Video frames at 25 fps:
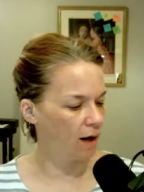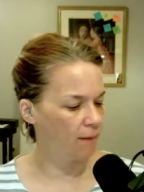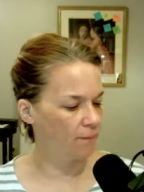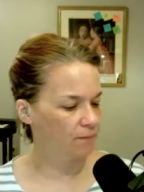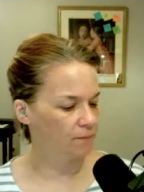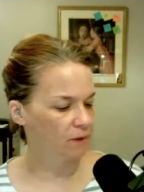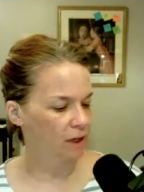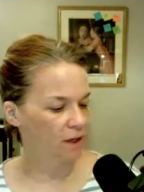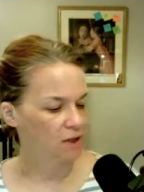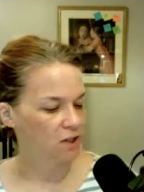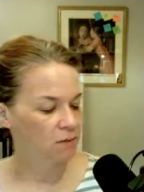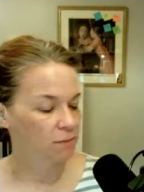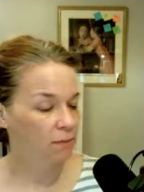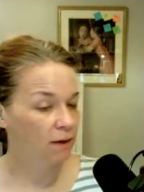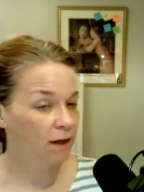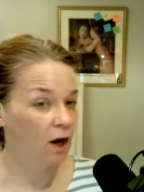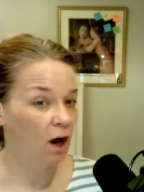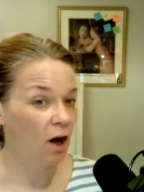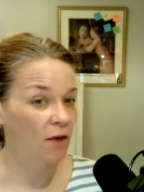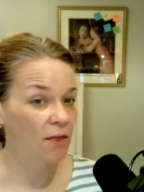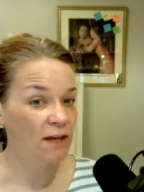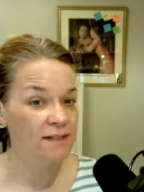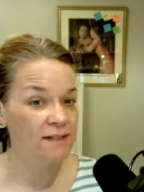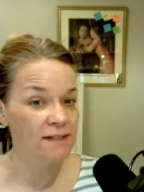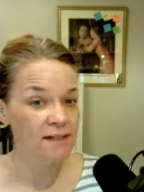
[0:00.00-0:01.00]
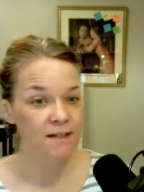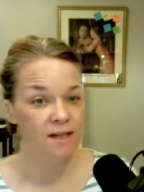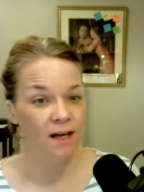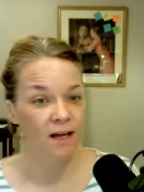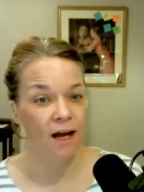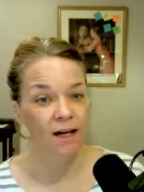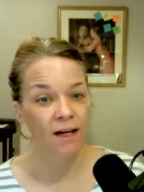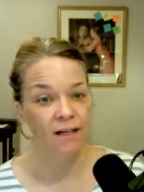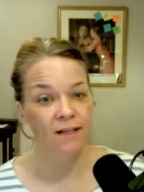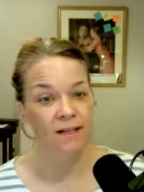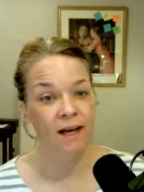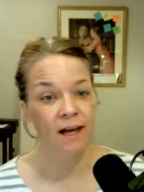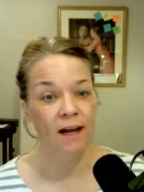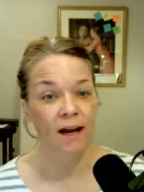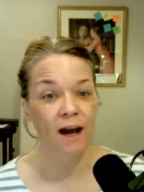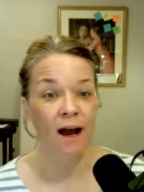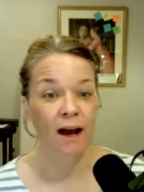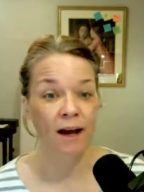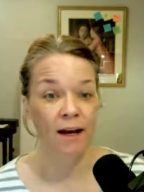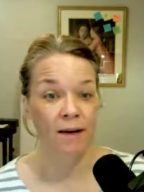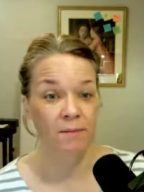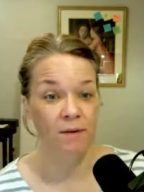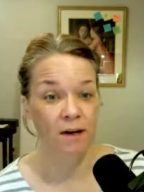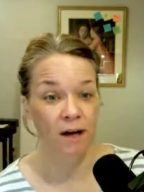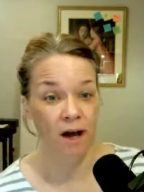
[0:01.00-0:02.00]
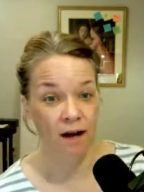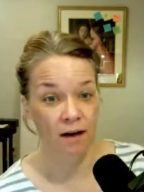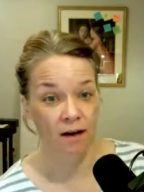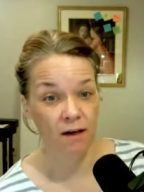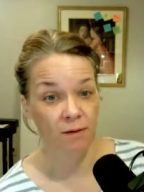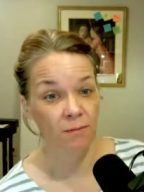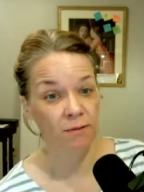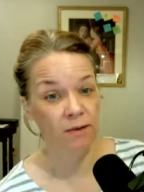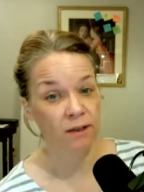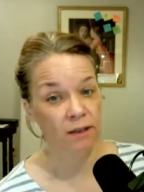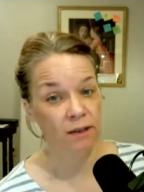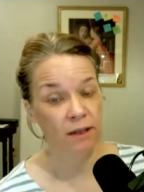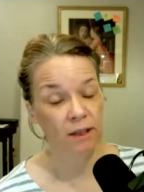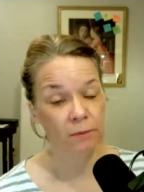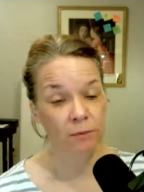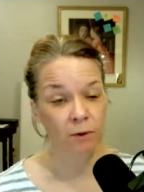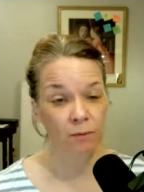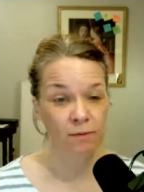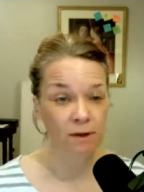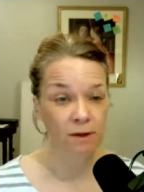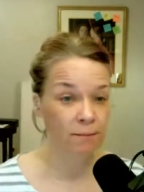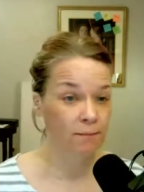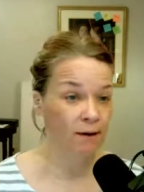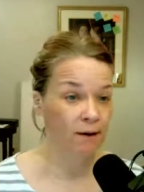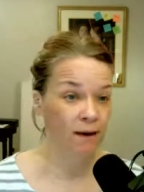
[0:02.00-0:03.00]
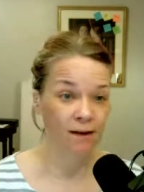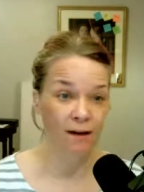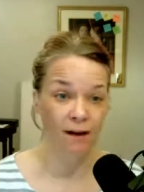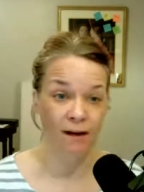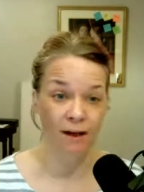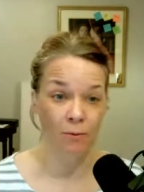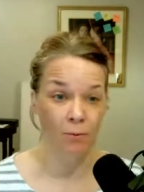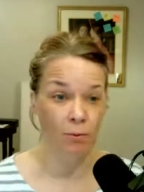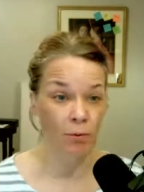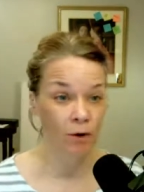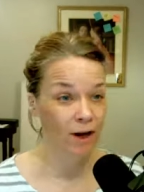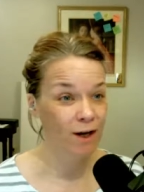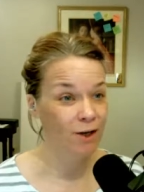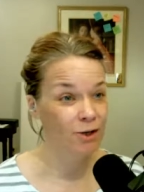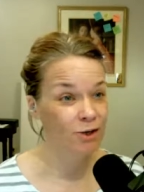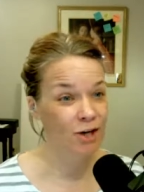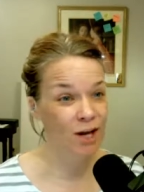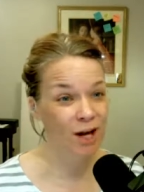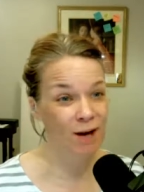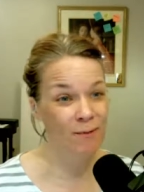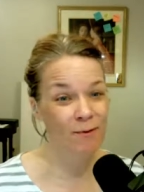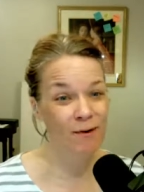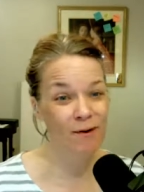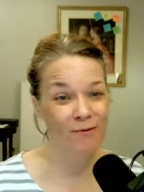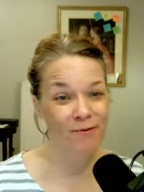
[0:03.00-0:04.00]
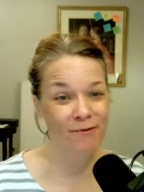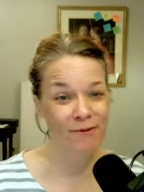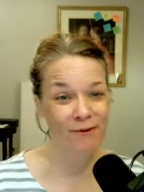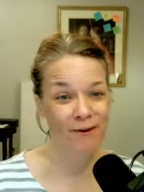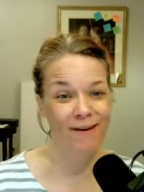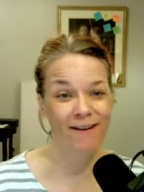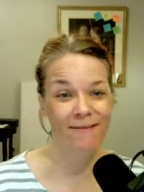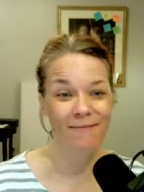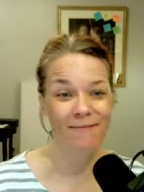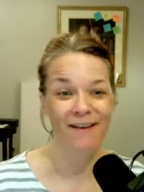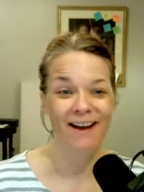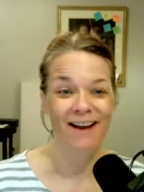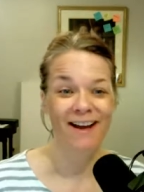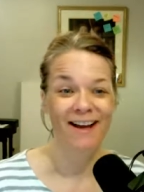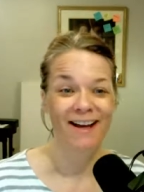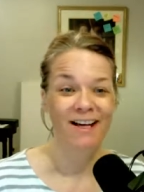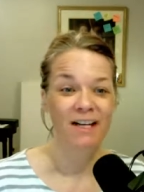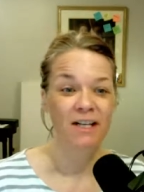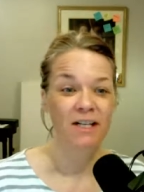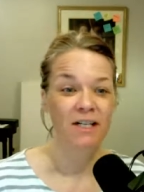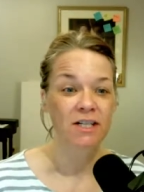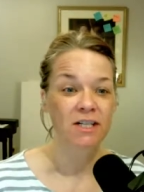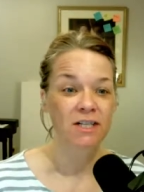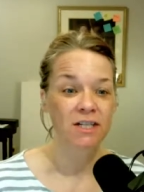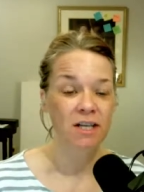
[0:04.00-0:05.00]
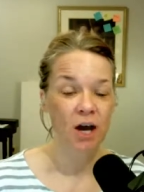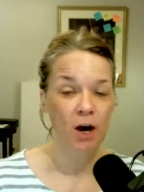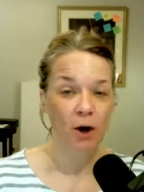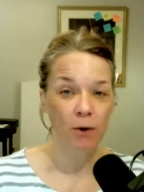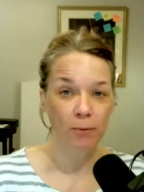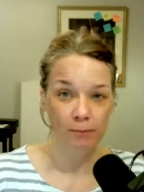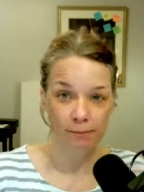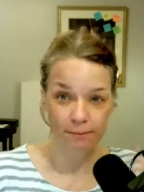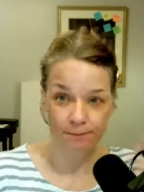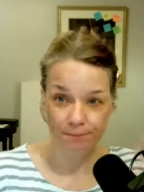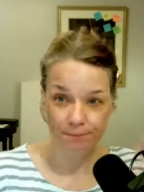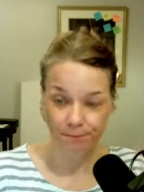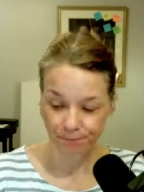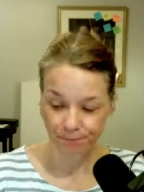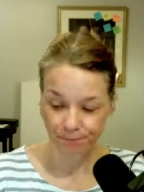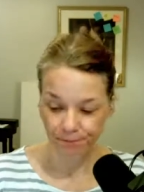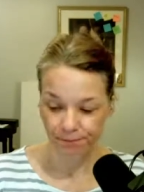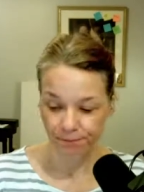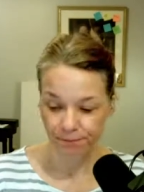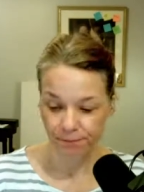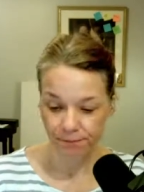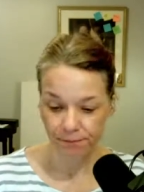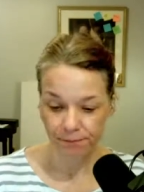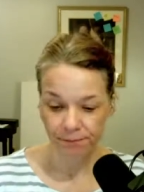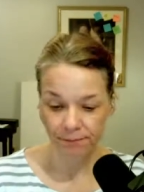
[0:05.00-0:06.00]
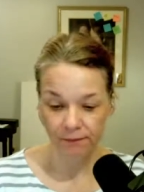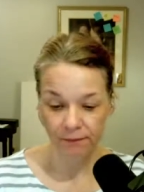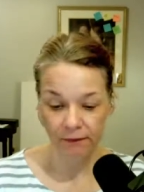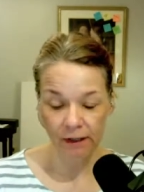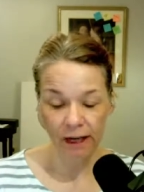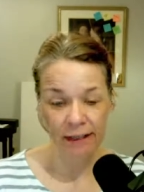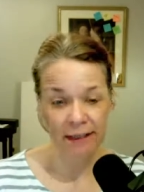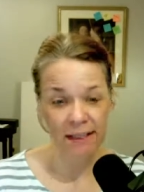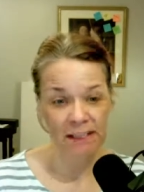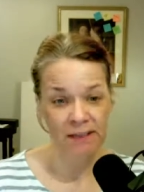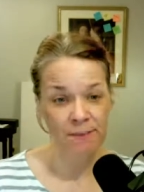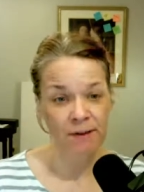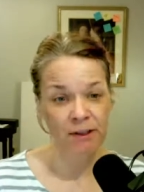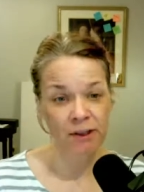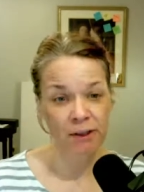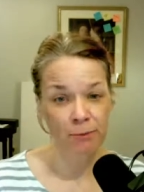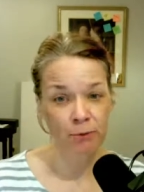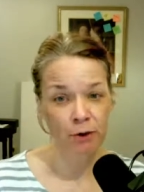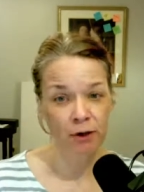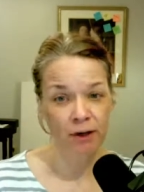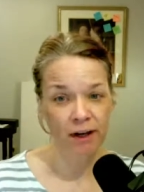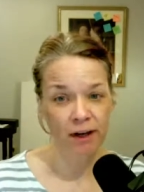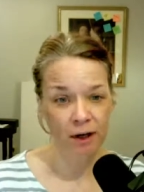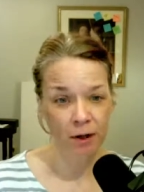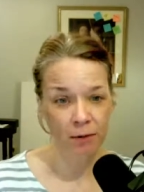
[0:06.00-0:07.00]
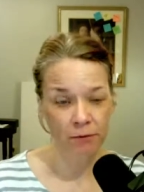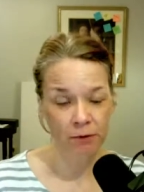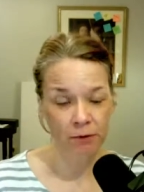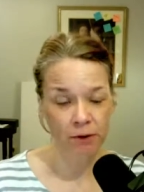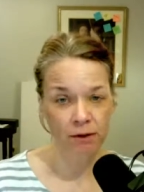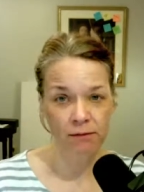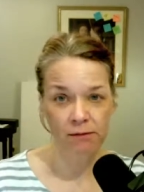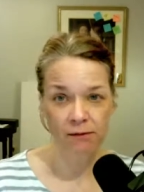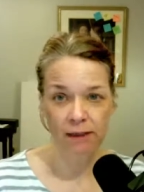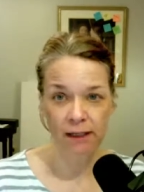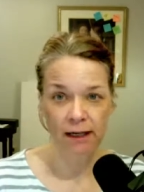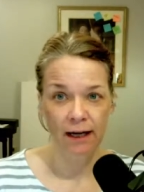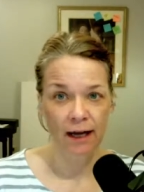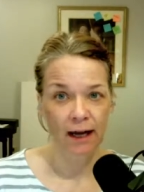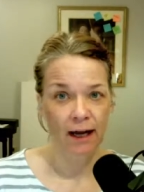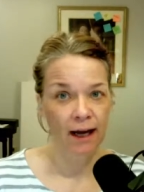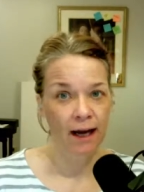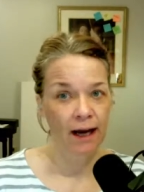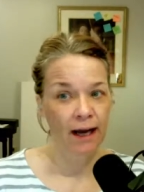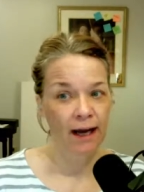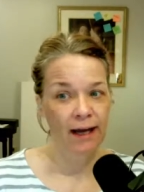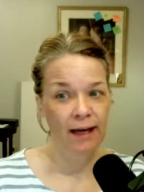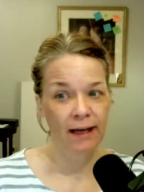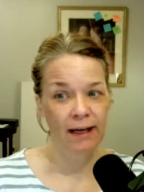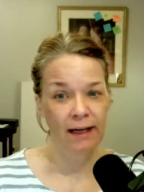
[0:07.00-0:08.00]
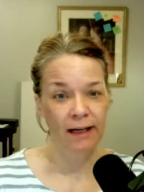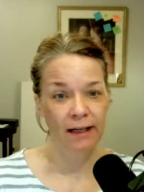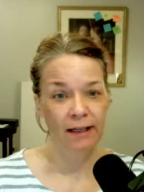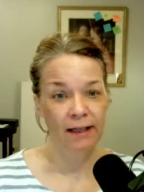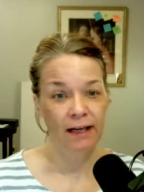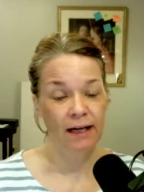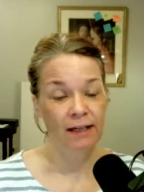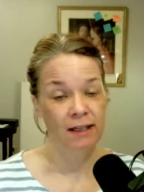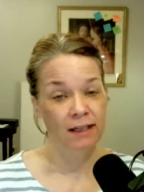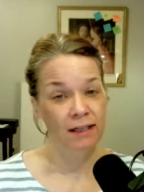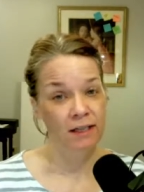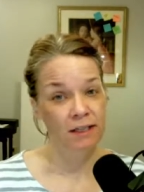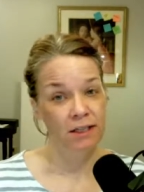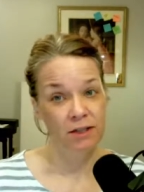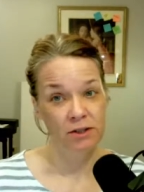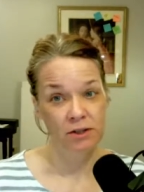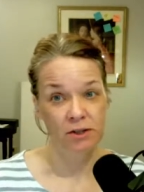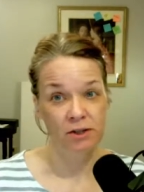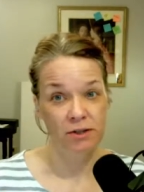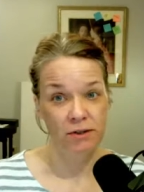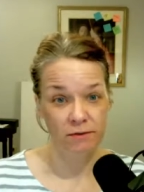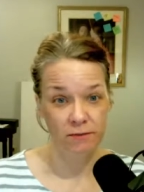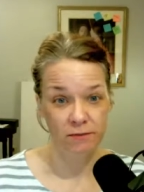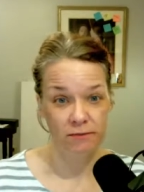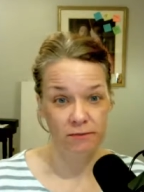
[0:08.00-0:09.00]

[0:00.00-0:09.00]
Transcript: And to me, all that's a sign is that I am not completely warmed up in any way, shape, or form. So I need to be a little more careful, and I need to just